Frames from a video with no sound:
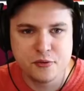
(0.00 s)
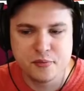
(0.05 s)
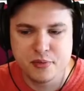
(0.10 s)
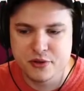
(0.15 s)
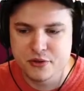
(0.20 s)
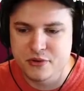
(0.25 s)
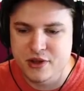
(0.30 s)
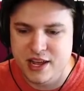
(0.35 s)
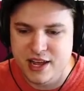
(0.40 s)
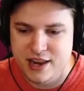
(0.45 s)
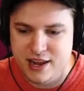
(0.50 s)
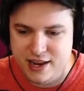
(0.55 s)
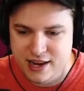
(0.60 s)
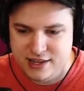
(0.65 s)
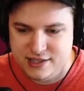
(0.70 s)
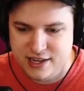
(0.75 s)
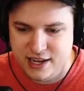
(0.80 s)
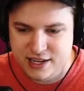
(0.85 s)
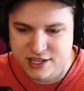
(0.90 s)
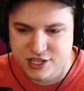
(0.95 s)
blue kitty.
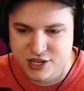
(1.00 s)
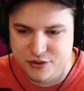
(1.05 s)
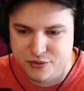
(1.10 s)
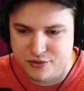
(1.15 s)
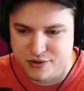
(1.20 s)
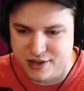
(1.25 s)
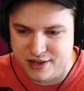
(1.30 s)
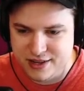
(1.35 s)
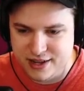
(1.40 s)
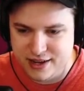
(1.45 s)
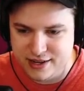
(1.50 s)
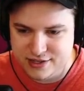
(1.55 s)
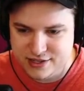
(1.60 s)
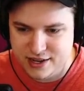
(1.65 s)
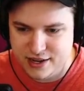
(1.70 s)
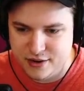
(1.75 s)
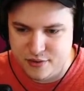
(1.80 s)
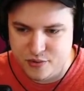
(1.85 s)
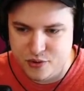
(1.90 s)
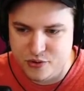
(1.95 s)
That's actually really nice.
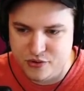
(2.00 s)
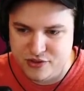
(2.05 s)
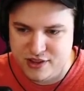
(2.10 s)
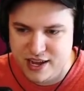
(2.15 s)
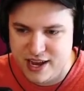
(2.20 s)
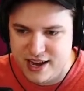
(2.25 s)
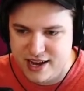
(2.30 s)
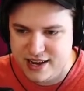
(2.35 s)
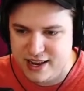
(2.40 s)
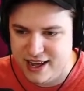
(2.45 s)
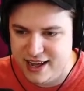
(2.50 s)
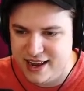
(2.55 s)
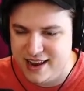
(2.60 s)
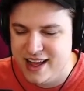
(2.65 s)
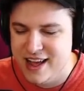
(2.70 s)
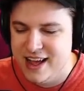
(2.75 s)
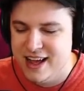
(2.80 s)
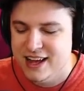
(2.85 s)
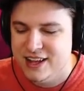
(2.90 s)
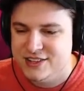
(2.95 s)
I will take that.
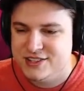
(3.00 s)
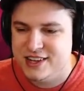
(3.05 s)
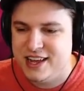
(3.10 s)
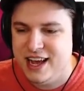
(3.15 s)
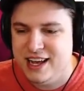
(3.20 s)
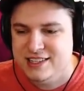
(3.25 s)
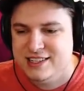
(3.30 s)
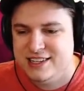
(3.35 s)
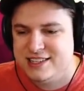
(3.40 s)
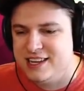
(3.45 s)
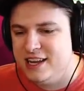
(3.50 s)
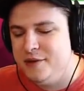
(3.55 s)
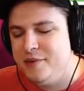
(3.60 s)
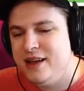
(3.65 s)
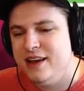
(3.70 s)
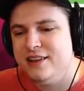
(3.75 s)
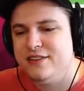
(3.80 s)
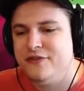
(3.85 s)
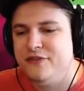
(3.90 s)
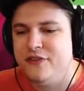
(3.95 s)
So guys, that's going to
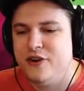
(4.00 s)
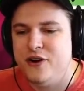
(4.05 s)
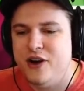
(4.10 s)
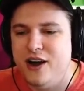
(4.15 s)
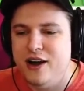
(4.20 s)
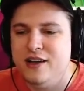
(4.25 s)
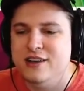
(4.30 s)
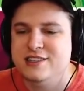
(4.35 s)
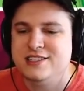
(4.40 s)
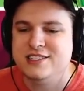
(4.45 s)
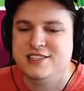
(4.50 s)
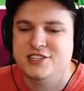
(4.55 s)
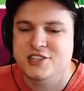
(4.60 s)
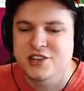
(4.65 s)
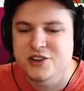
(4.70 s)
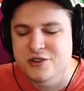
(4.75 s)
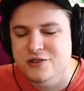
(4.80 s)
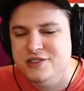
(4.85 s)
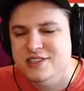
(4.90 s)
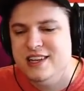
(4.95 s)
be it for us
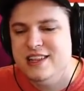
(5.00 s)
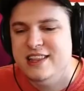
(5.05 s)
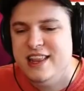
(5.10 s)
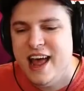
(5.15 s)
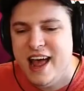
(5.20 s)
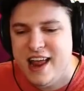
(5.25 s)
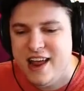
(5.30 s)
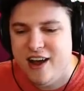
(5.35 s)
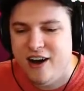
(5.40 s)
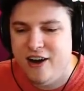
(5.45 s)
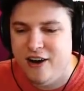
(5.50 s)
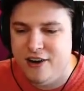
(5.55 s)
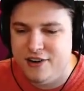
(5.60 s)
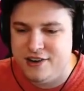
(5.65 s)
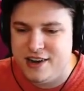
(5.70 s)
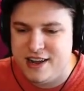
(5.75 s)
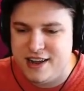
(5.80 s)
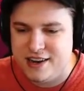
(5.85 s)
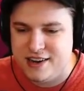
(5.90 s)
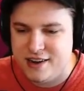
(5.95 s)
two today on
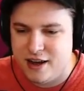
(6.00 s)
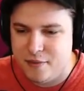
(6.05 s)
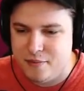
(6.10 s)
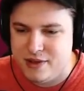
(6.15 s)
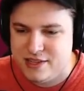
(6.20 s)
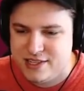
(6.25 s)
the Adopt Me